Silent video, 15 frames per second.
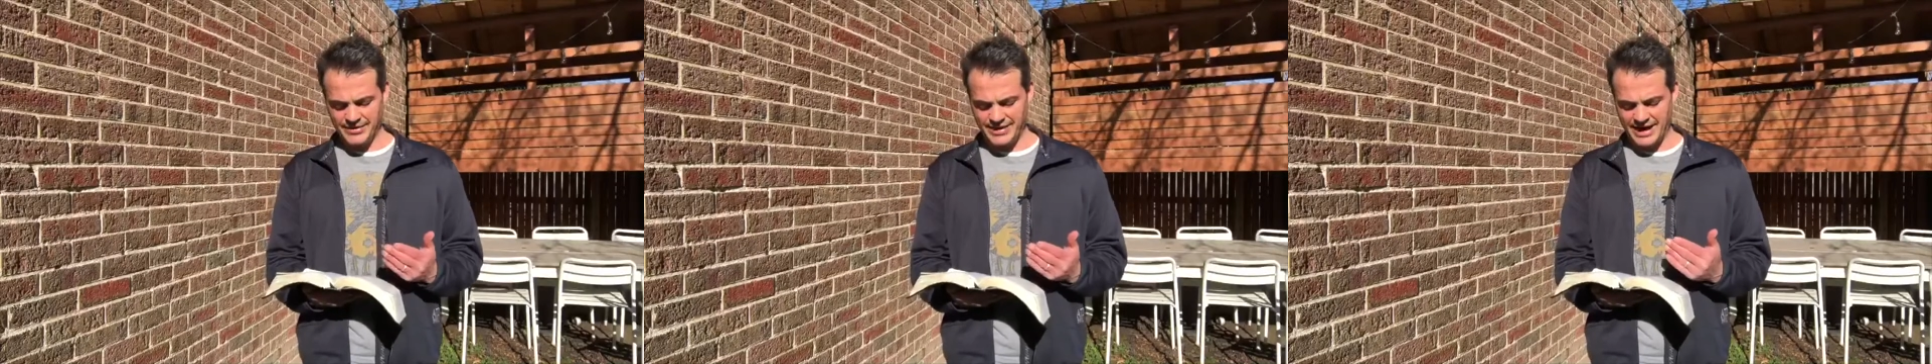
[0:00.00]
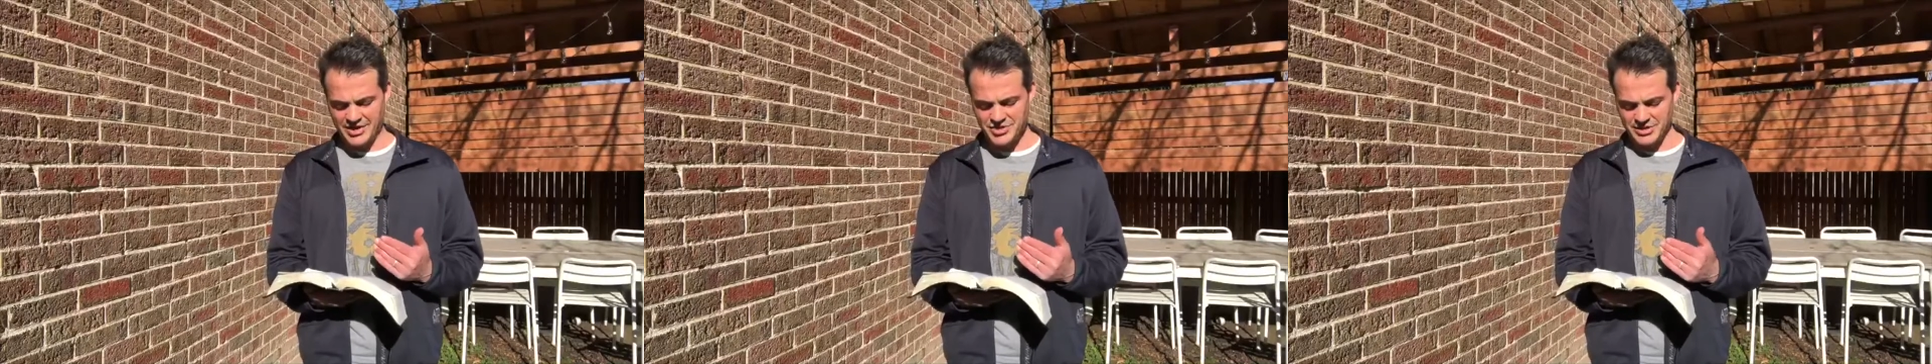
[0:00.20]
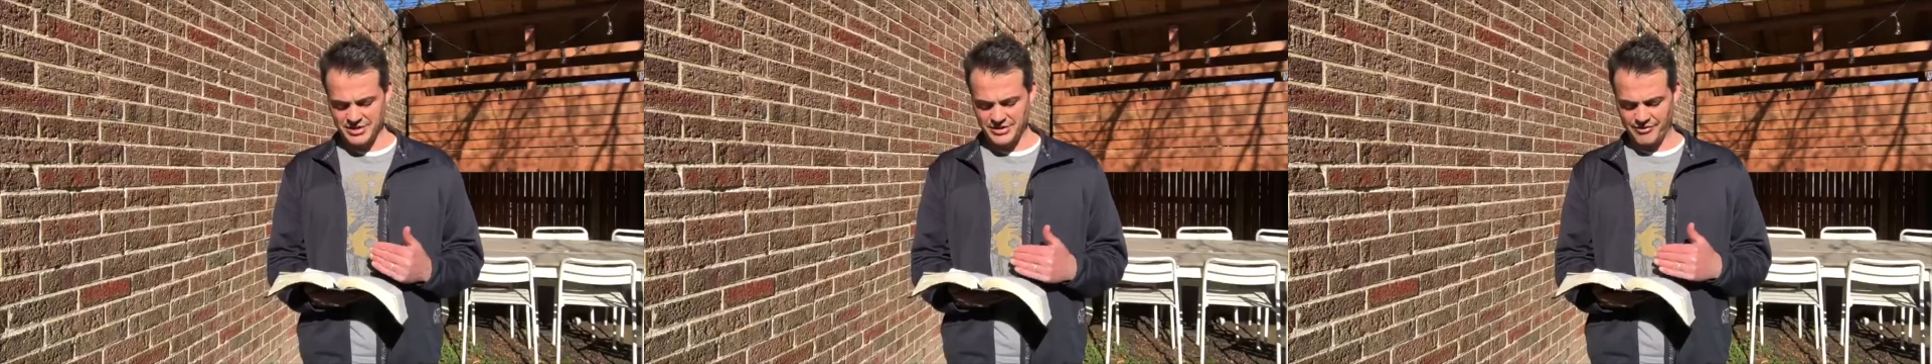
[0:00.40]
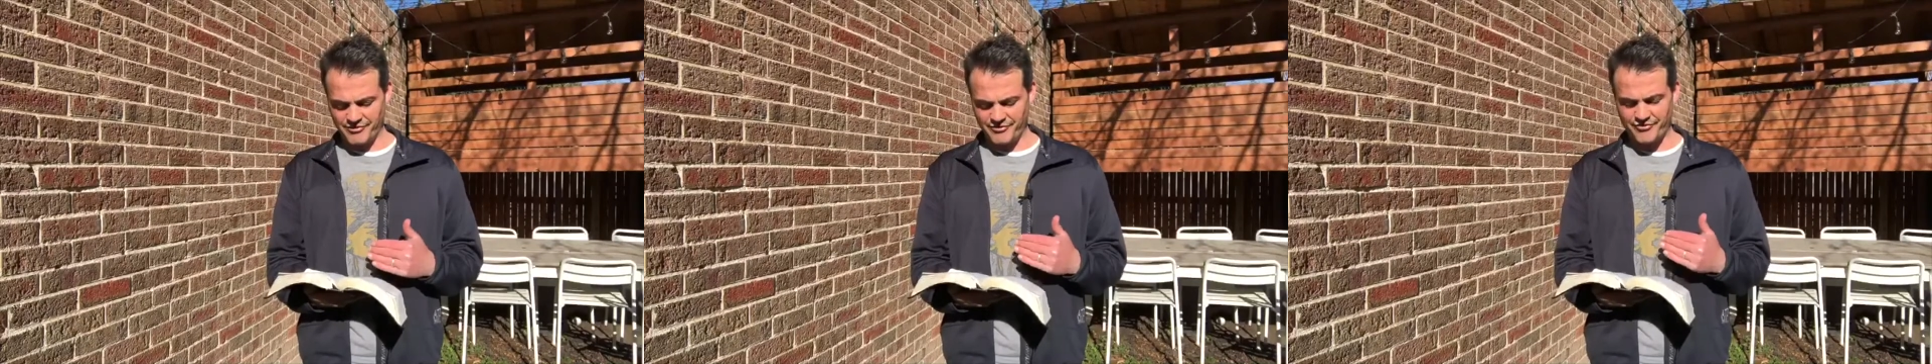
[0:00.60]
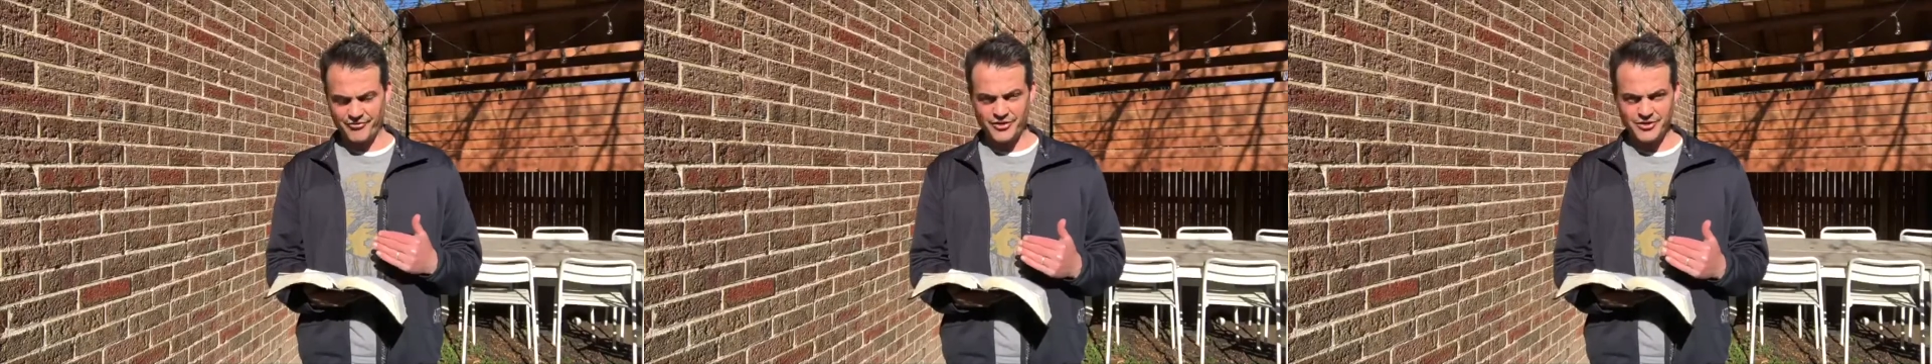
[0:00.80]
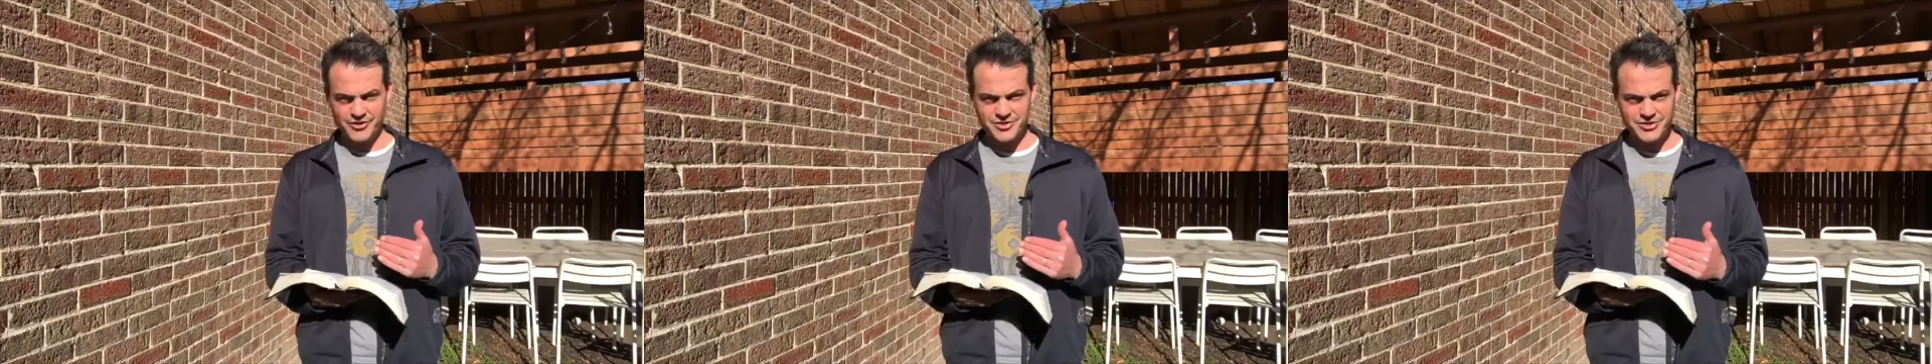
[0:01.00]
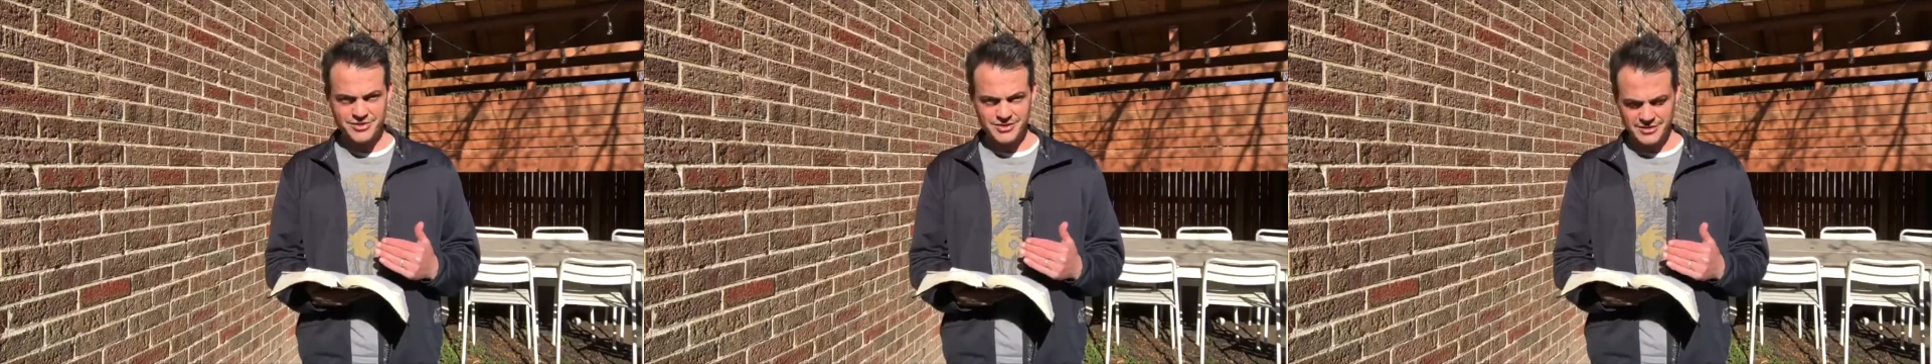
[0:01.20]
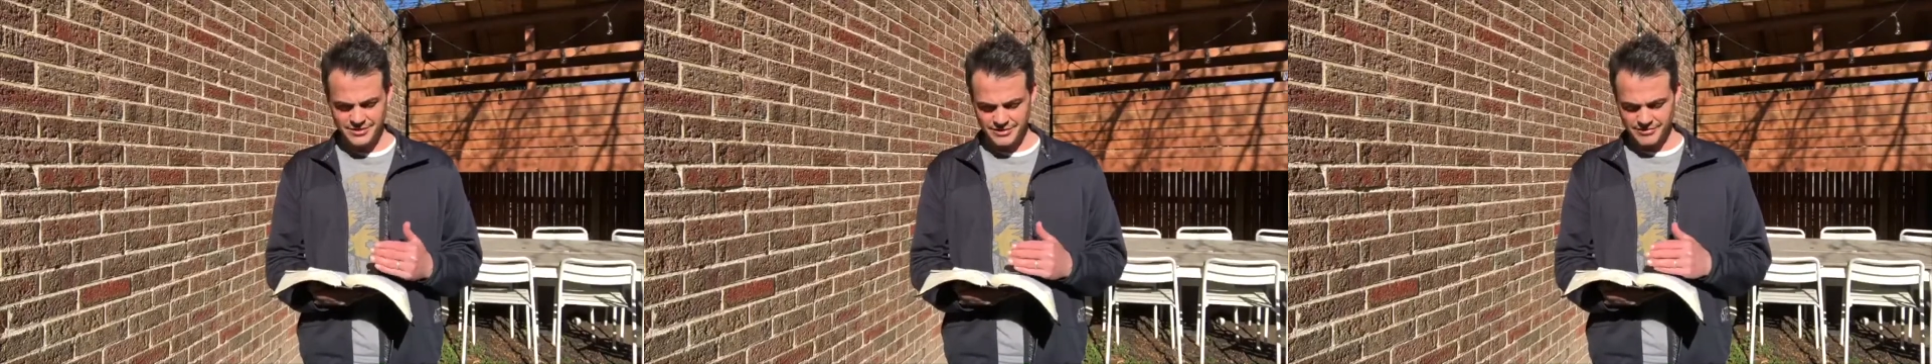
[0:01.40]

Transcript: it's actually the first